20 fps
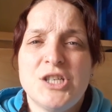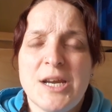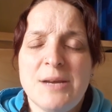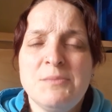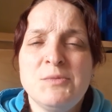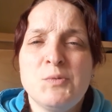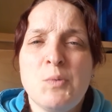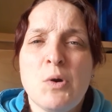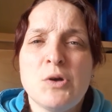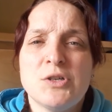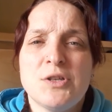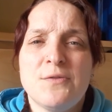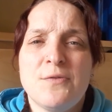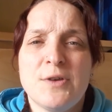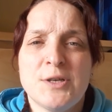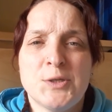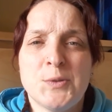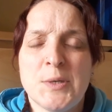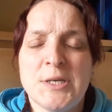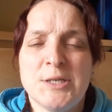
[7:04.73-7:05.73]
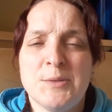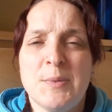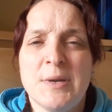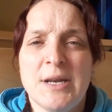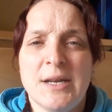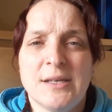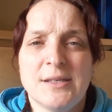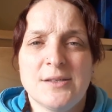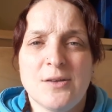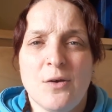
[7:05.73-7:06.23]
James watched the first 20
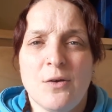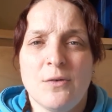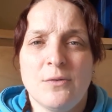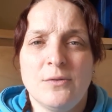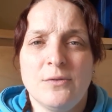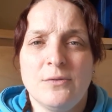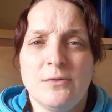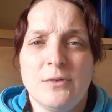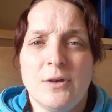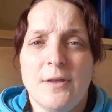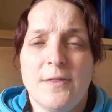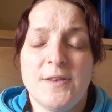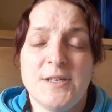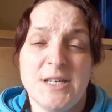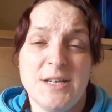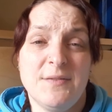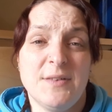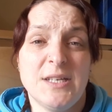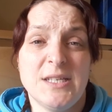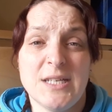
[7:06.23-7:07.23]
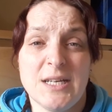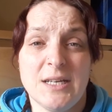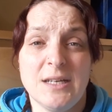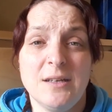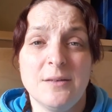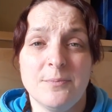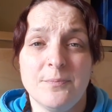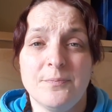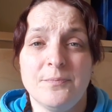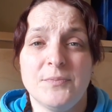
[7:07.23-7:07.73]
minutes on the
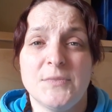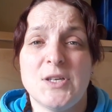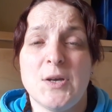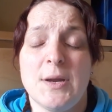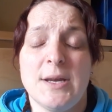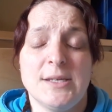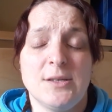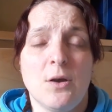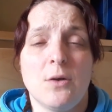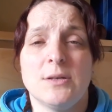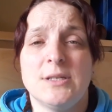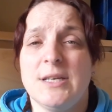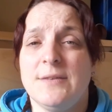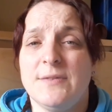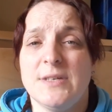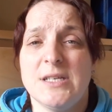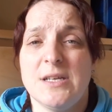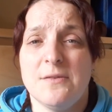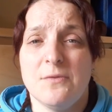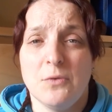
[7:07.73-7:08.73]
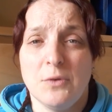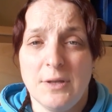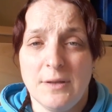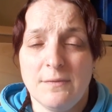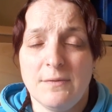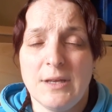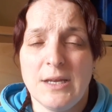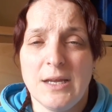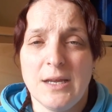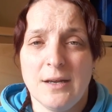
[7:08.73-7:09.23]
DVD, so he's got a DVD of all
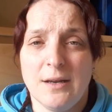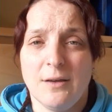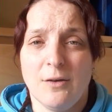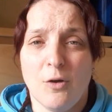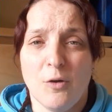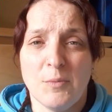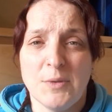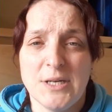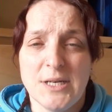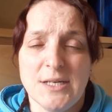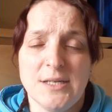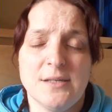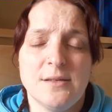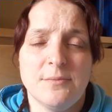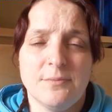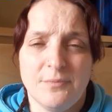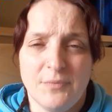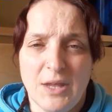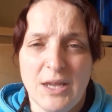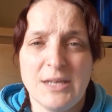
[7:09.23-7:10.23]
of the eating comedies.